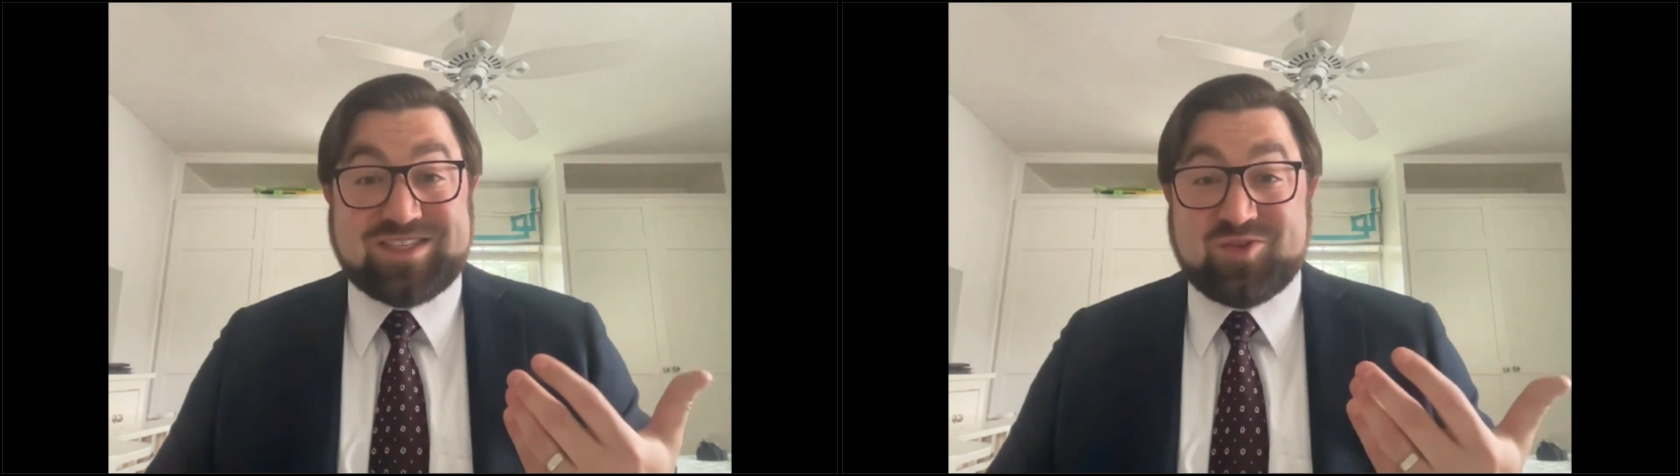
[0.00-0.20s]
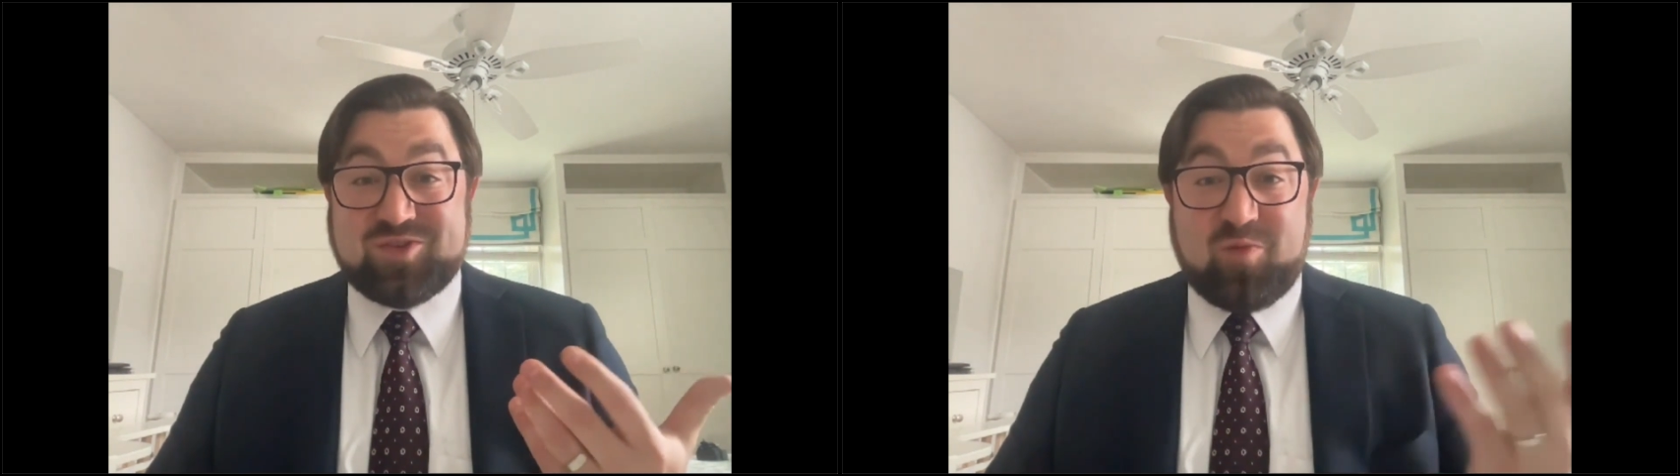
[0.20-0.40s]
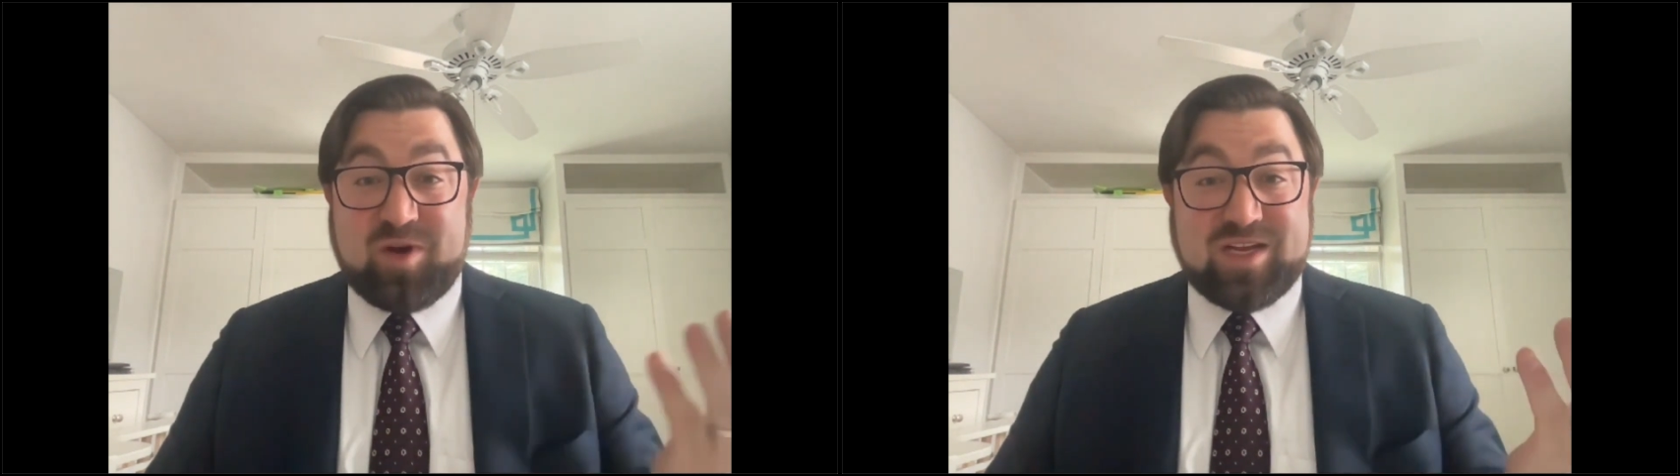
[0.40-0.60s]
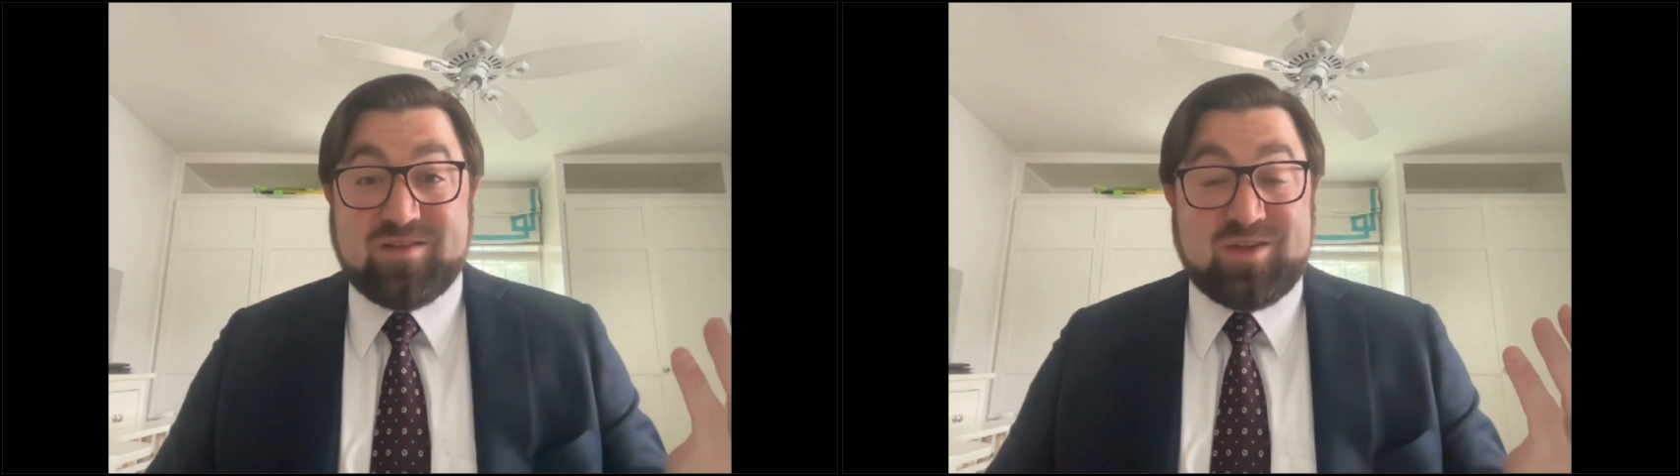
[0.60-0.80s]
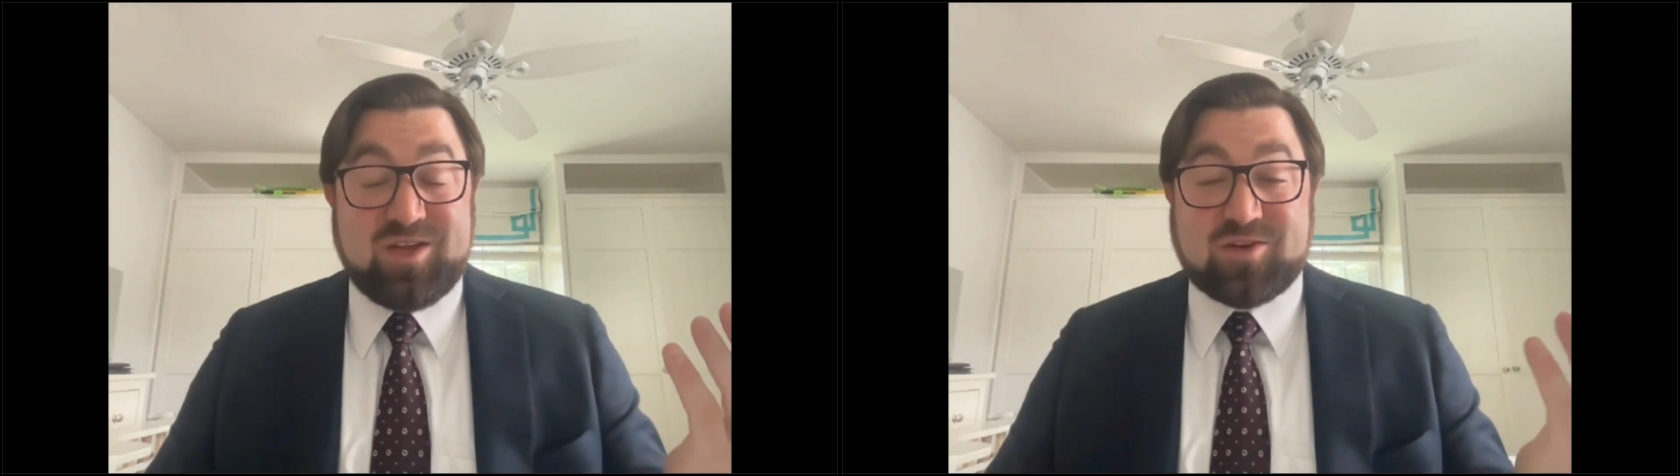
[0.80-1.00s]
there's
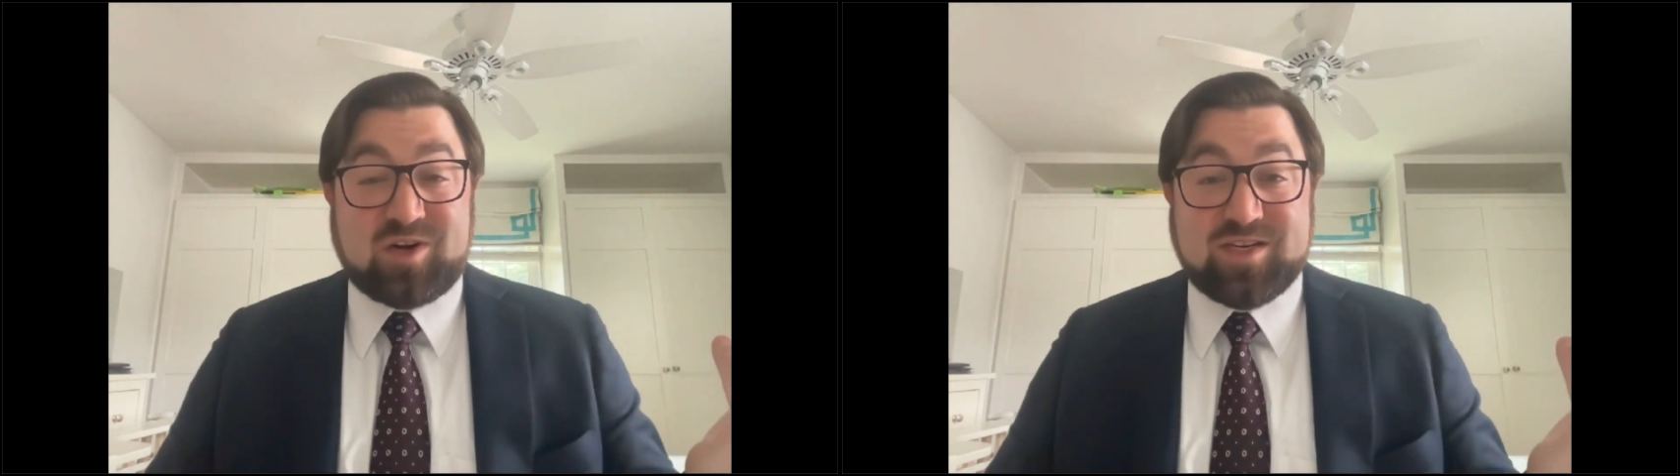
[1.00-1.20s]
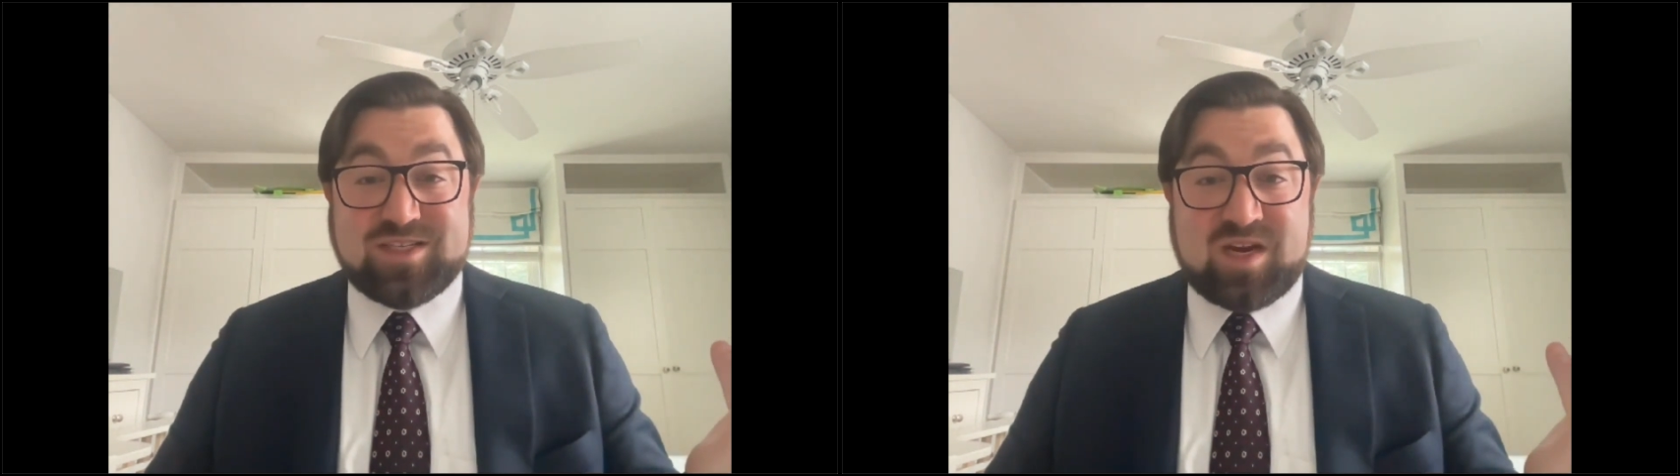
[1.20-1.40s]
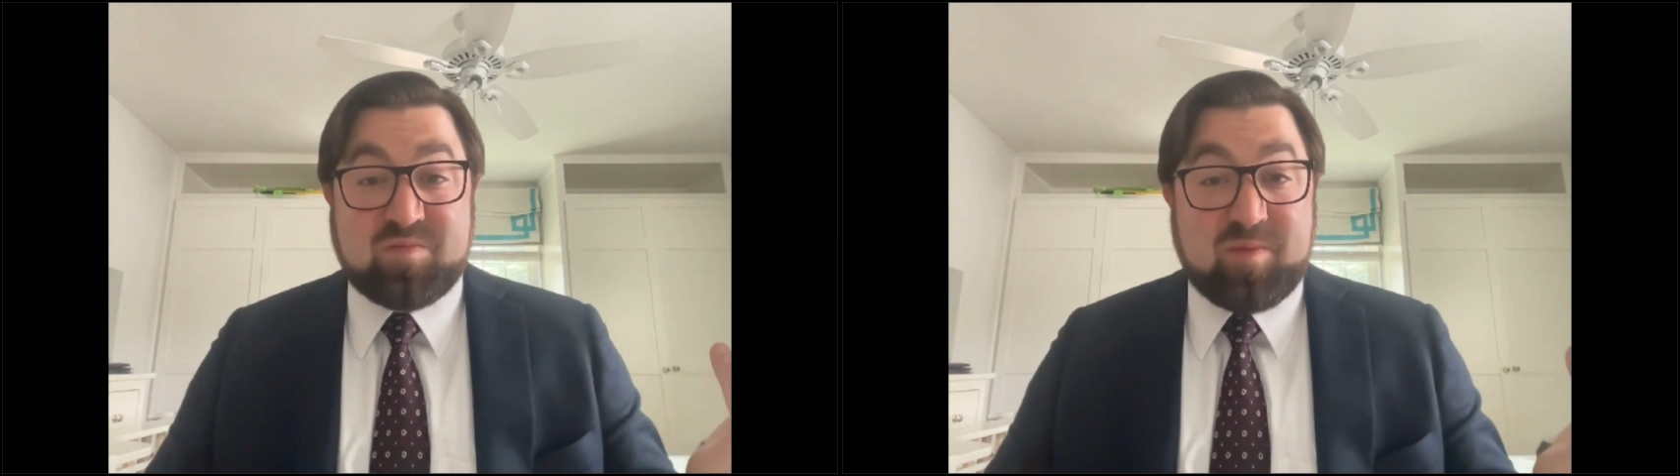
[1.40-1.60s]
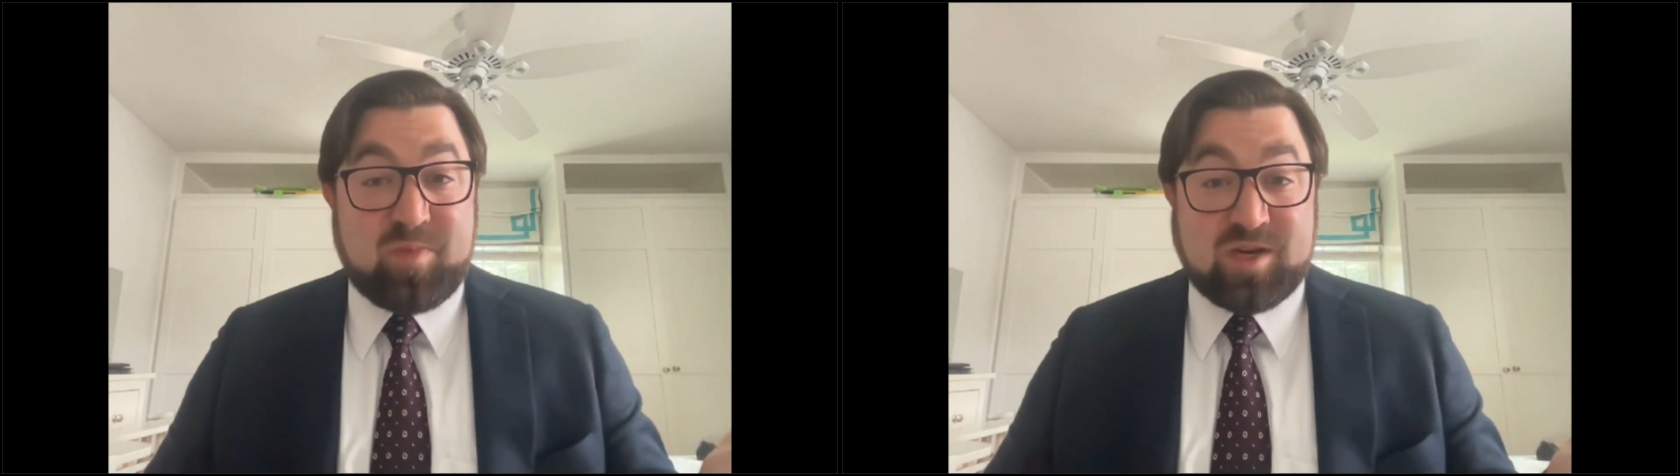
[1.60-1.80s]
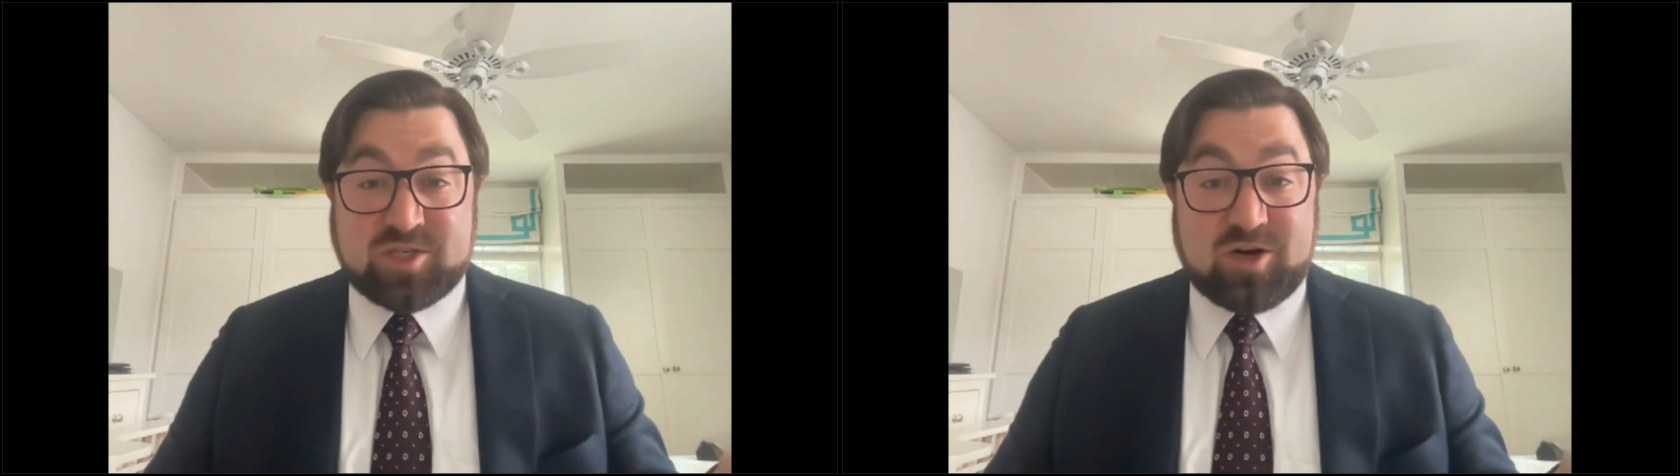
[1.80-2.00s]
nobody, trying to take my
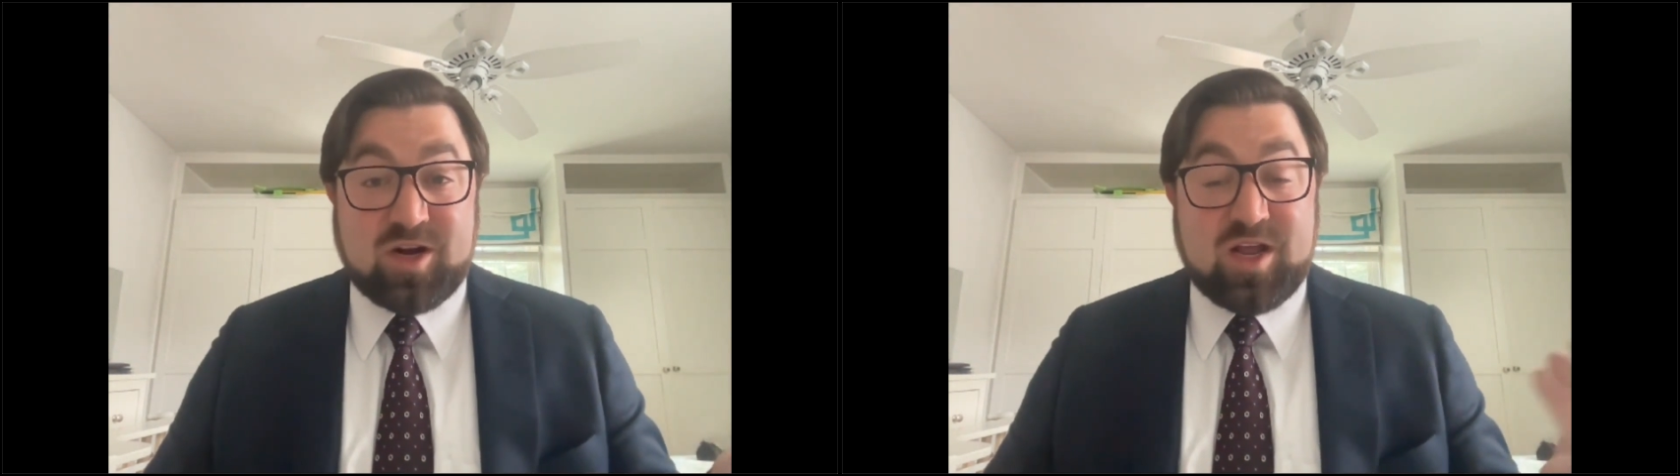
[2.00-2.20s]
picture.